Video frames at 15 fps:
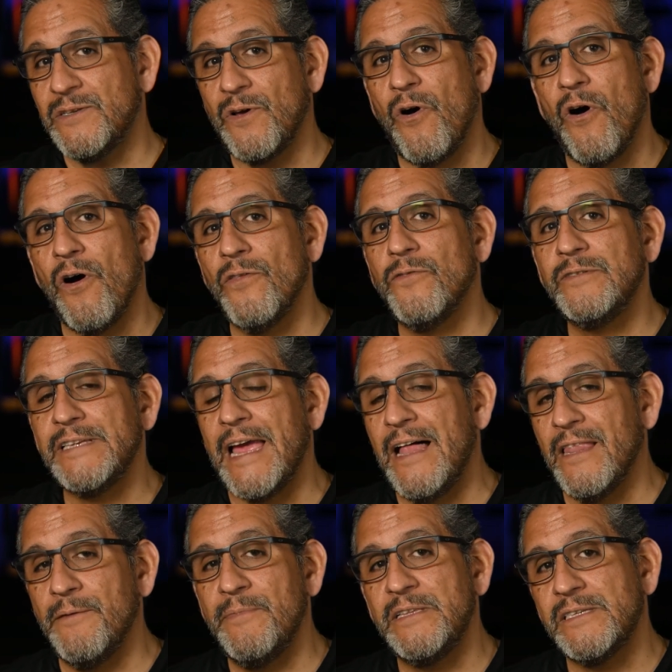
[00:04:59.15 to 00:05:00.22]
to all those
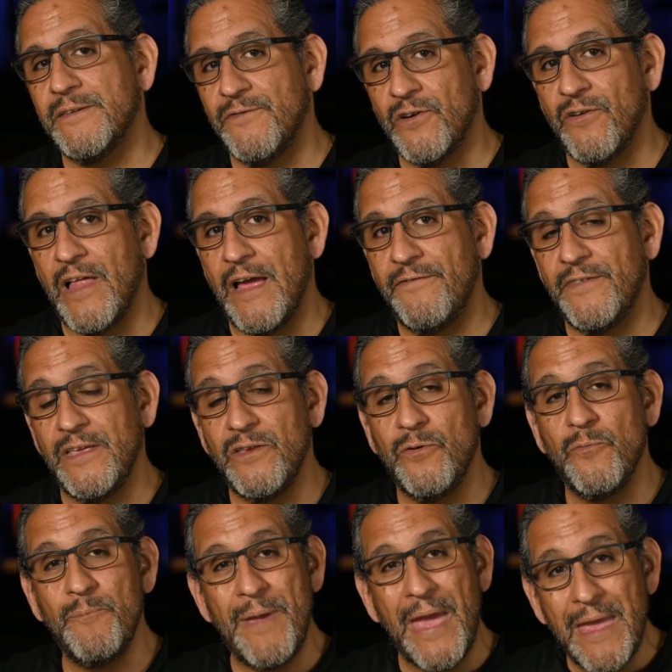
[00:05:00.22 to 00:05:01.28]
elements of your life that
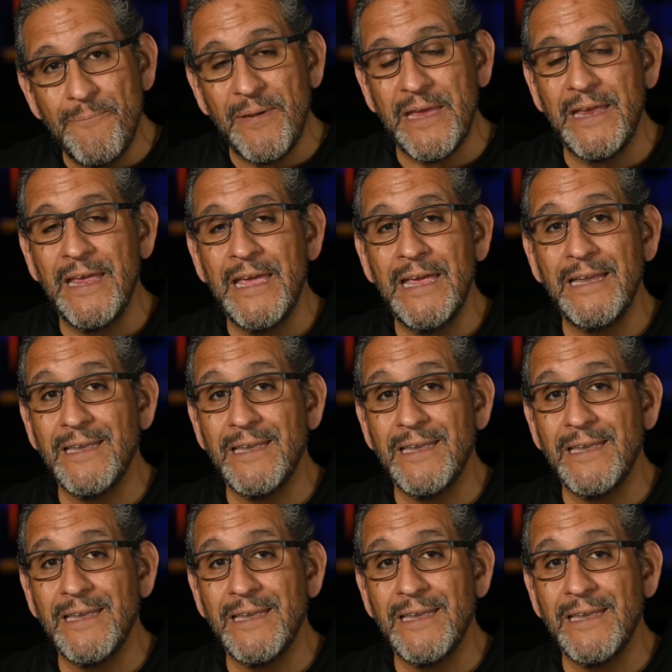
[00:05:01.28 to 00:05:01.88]
you maybe